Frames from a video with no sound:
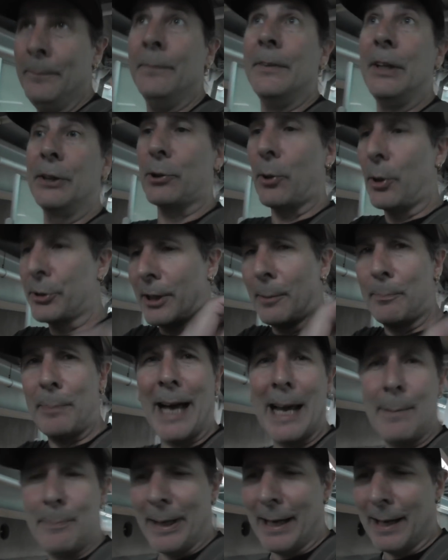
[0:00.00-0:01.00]
There's also
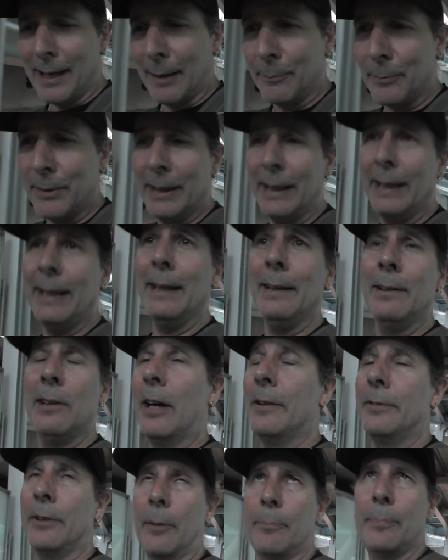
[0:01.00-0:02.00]
PayPal up there,
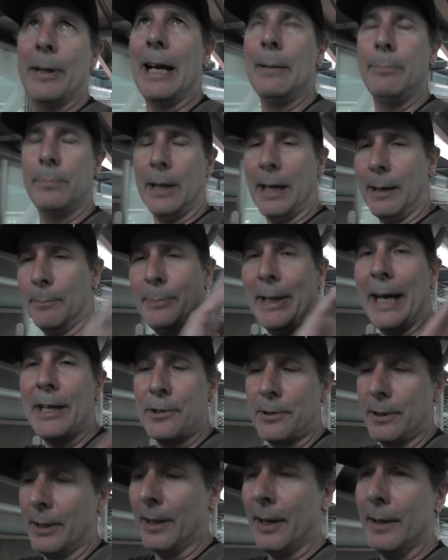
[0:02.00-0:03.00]
well not PayPal,
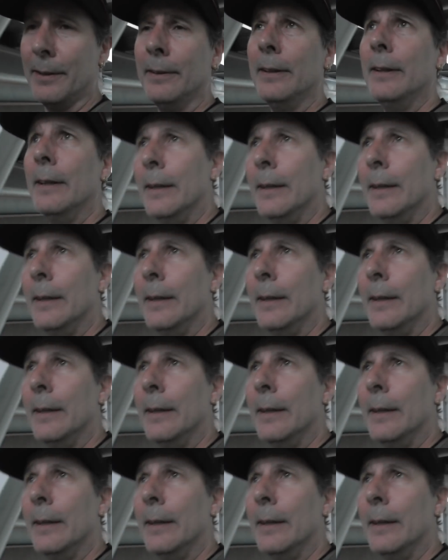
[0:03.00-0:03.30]
Patreon.